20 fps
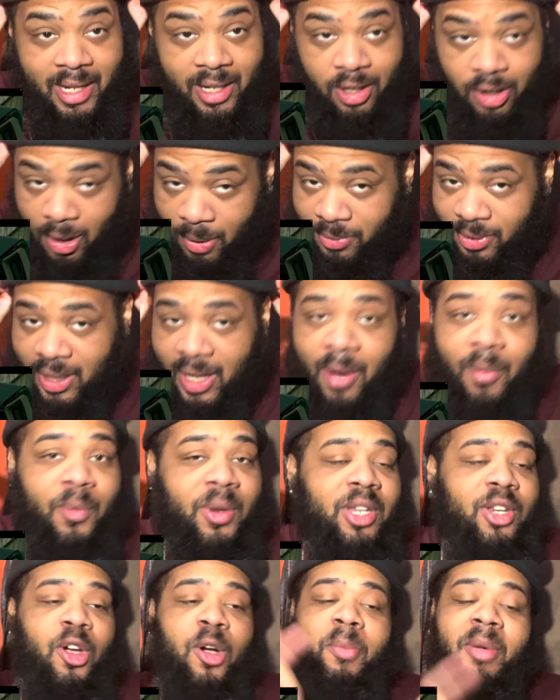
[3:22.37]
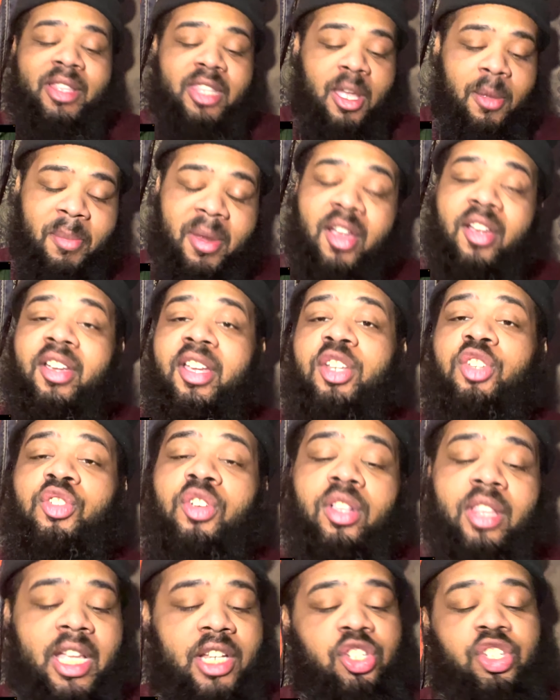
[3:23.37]
You know what I'm saying? We know about the American drill,
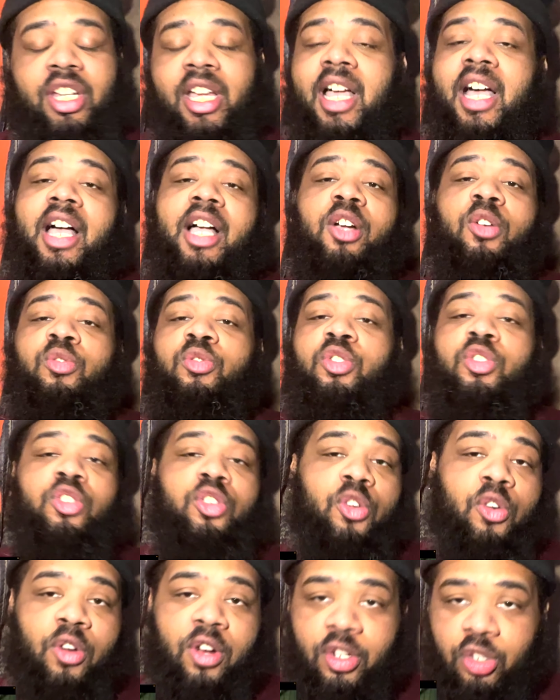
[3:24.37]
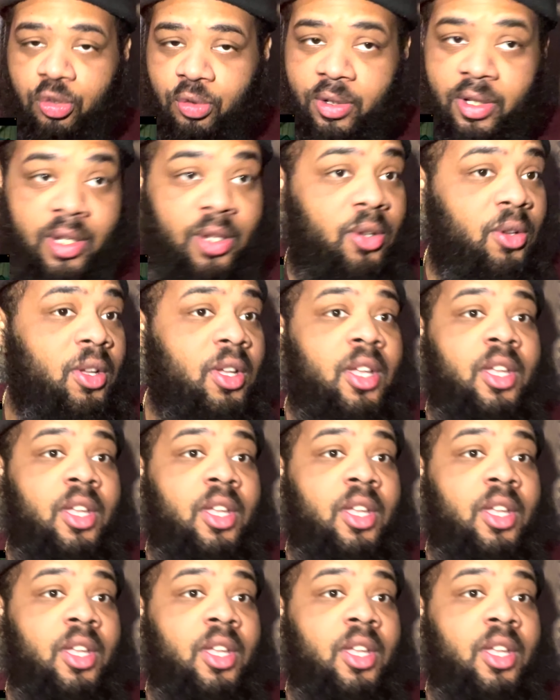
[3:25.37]
like Chicago, New York drill.